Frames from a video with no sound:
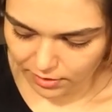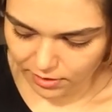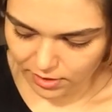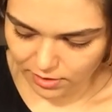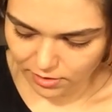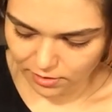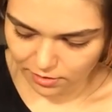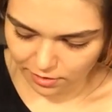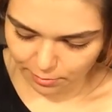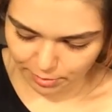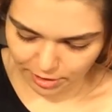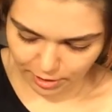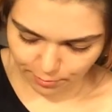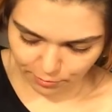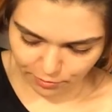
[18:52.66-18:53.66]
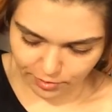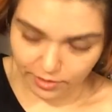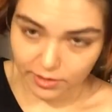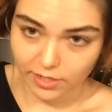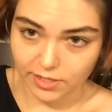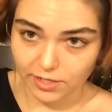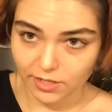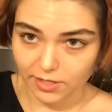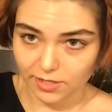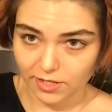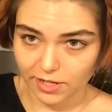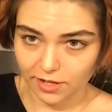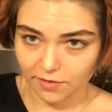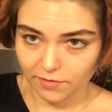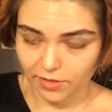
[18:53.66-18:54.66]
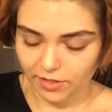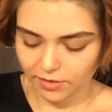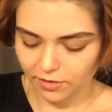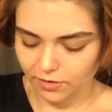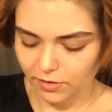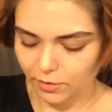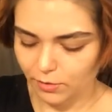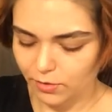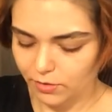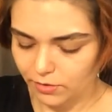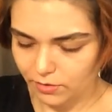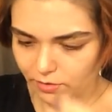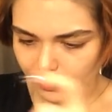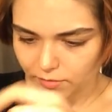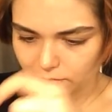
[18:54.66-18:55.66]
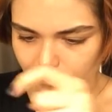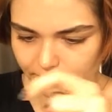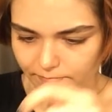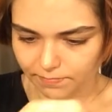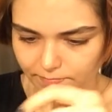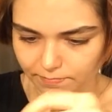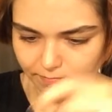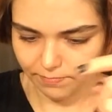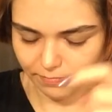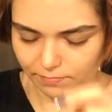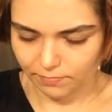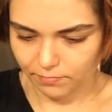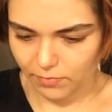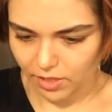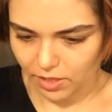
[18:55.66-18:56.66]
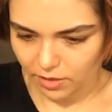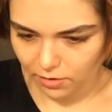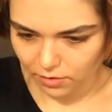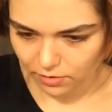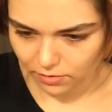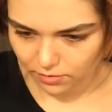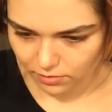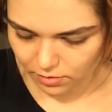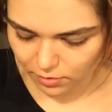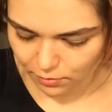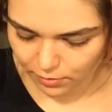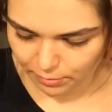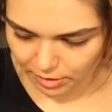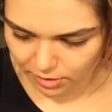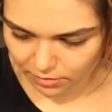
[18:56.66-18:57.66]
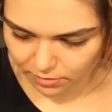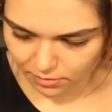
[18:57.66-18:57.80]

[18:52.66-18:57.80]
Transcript: This you gotta be careful with because it doesn't have like the little, what are they called? You know what I mean.